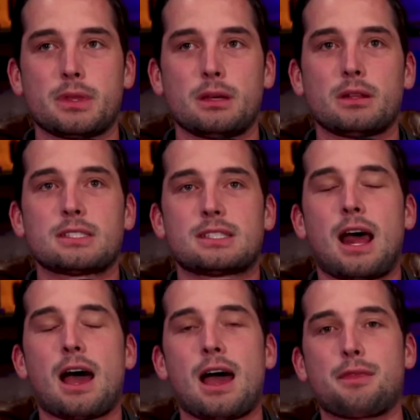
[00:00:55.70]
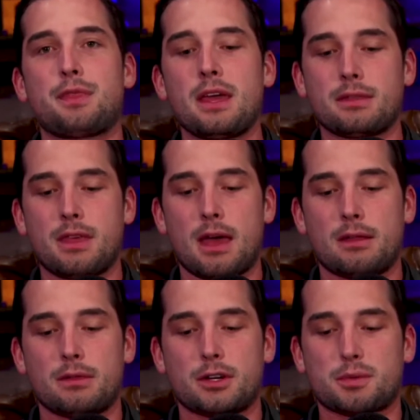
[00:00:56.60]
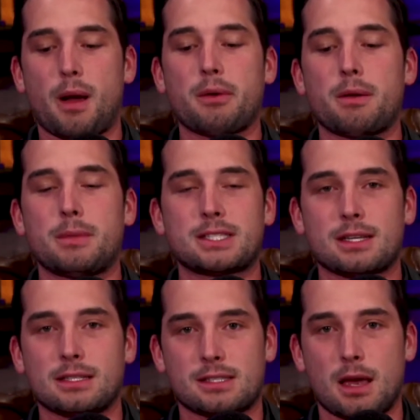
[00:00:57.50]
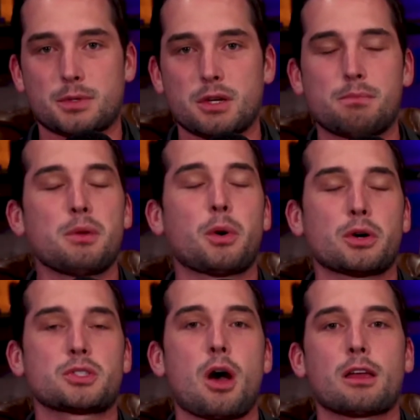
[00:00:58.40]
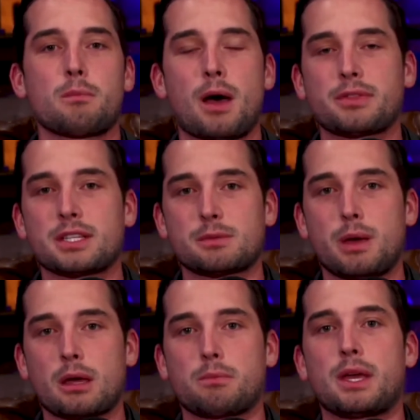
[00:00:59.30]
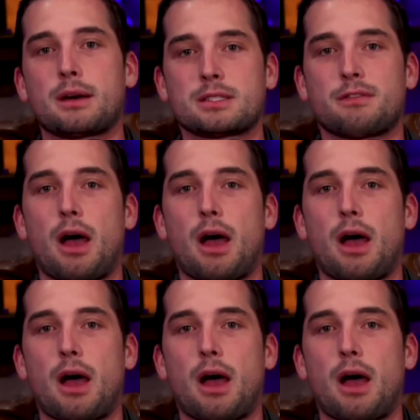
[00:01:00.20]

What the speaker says: listen, I think that there's probably a misconception. People are talking about this pick because of